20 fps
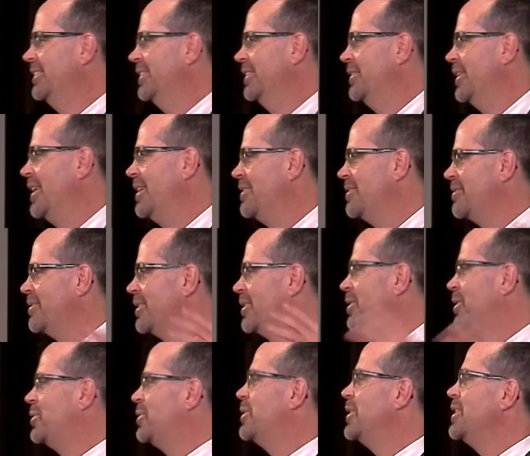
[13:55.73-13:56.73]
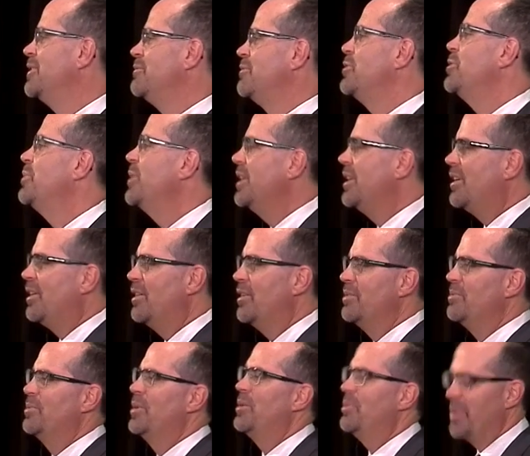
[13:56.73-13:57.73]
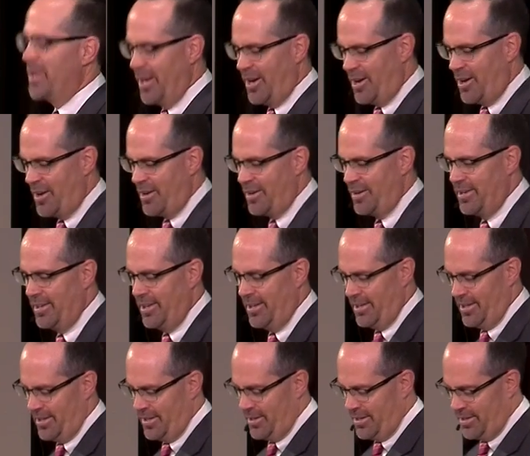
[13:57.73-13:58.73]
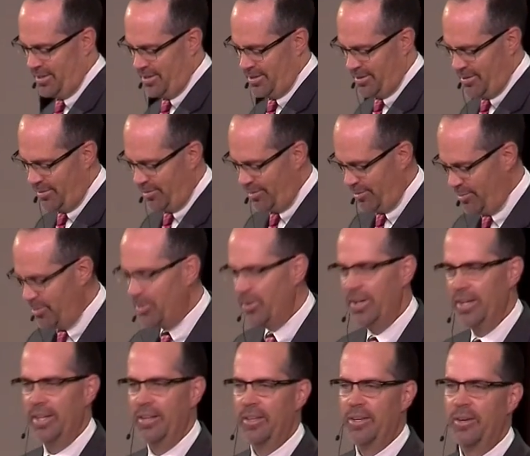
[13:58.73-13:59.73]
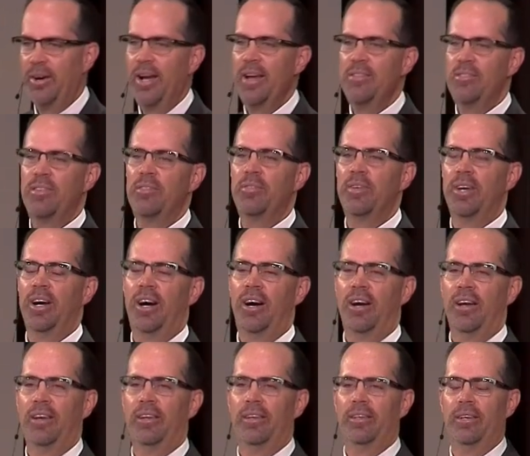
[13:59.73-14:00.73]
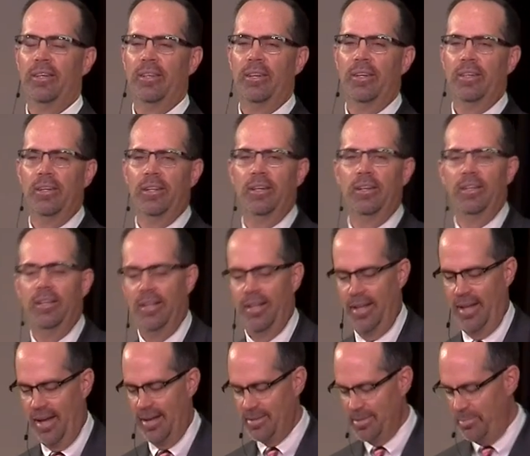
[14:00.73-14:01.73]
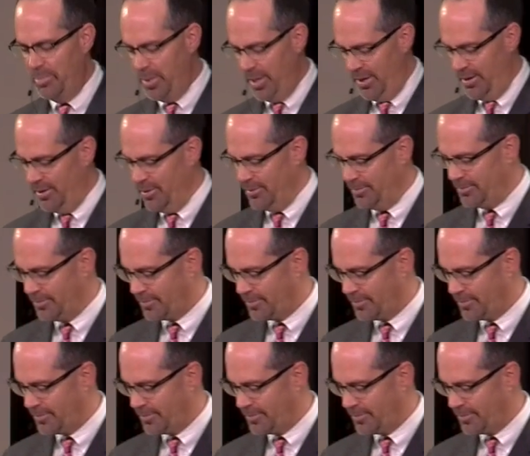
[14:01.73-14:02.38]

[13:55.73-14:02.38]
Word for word: And that is the glory of who we are and what we are this morning. The grace of God has appeared.